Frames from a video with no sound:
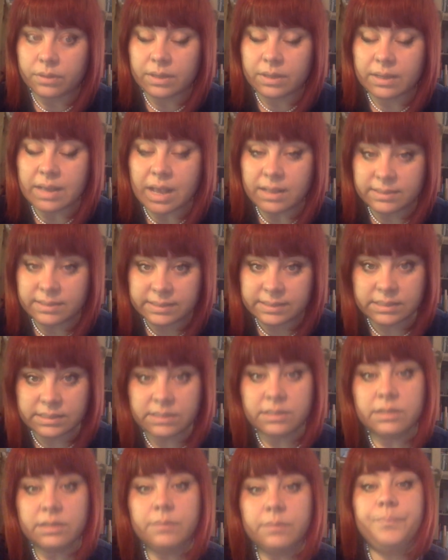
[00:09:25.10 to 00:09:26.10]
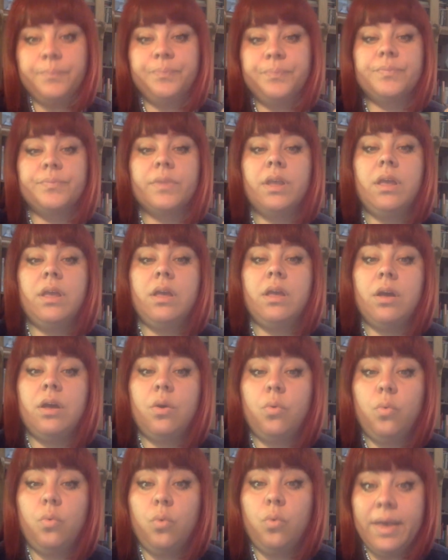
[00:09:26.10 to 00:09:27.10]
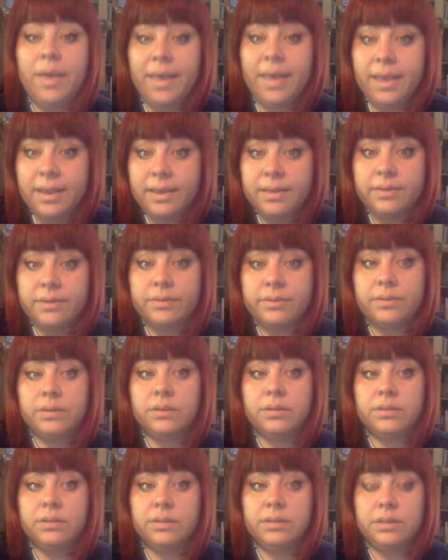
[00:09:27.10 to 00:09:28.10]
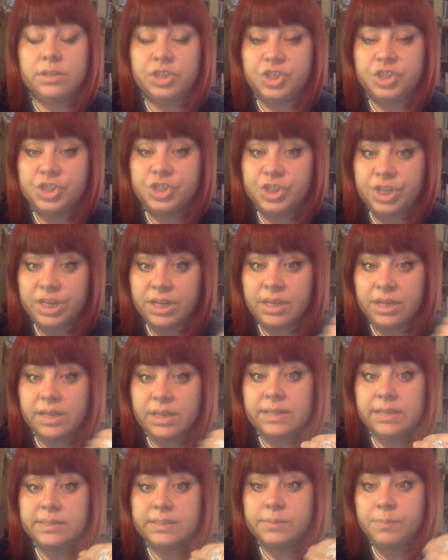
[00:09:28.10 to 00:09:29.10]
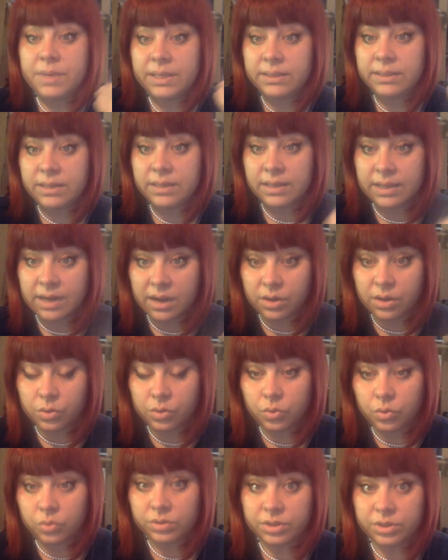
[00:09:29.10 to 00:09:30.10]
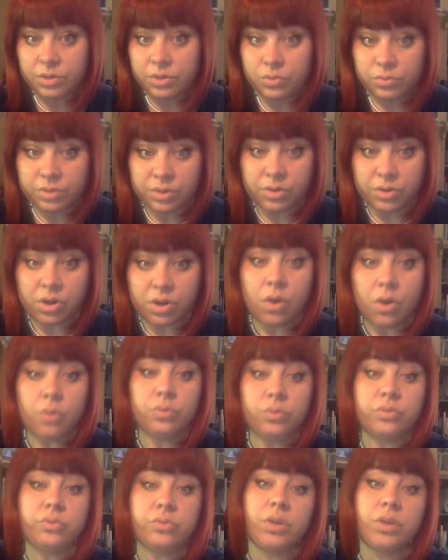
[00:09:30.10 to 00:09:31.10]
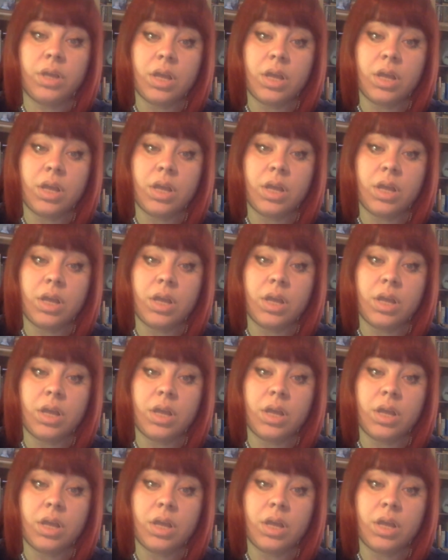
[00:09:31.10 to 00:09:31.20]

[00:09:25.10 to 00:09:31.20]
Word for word: Cancer, where she is meeting Rahu, the lunar node.